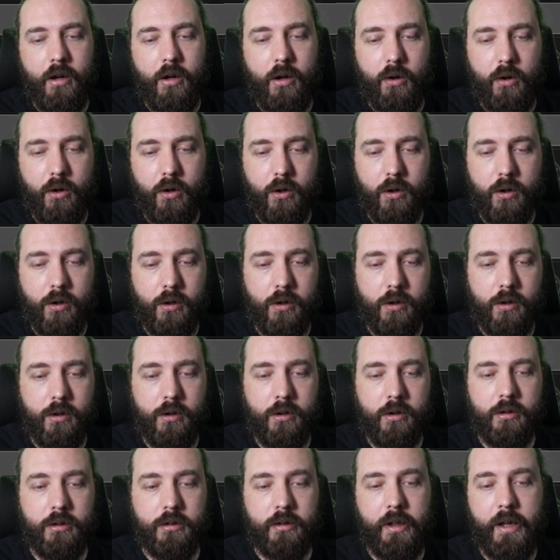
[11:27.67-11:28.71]

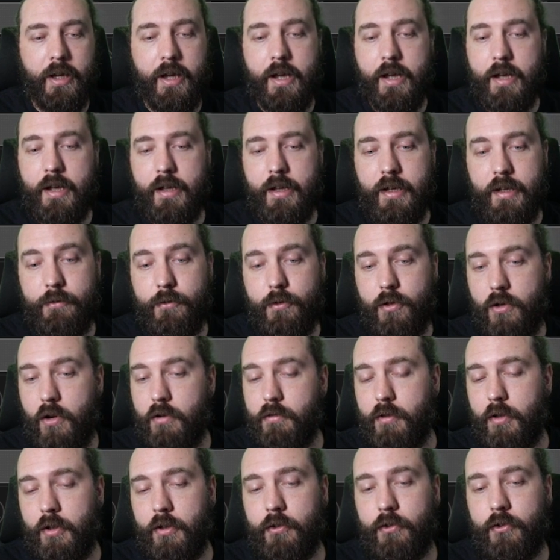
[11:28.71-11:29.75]
Or if you're not
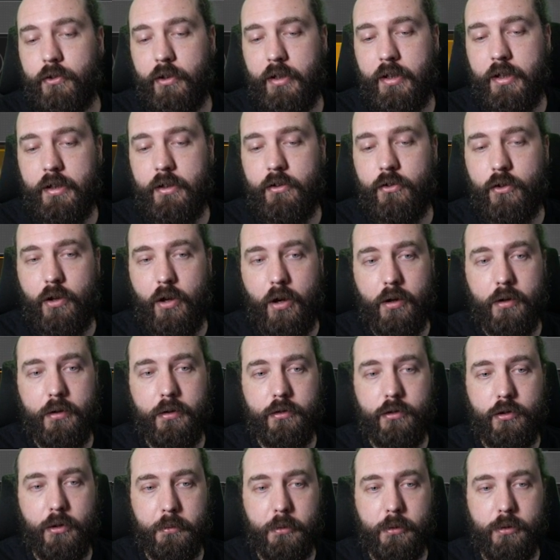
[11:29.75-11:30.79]
running siege, go
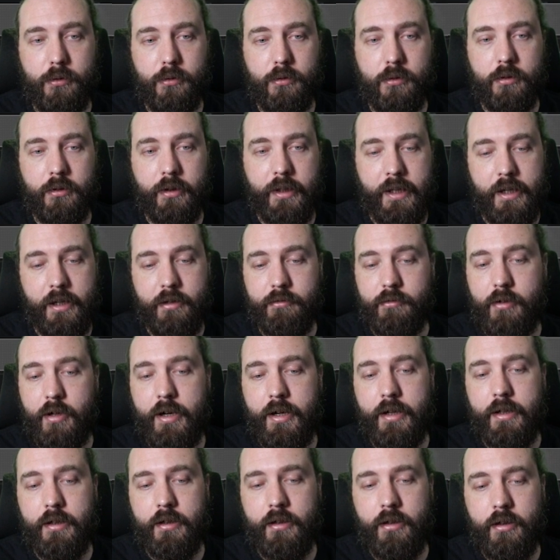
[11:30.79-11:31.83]
double hit
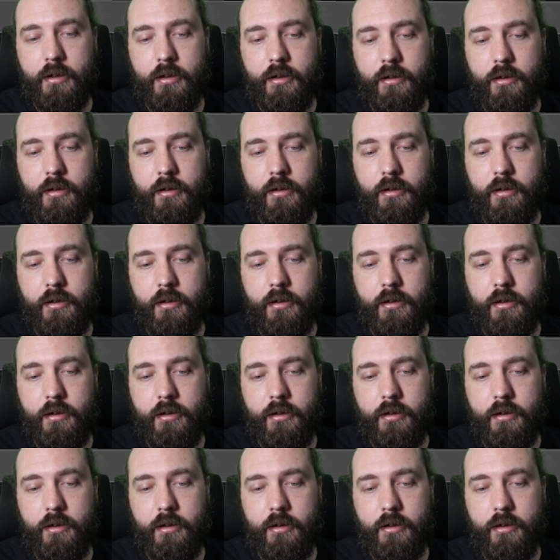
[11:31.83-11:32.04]
rate,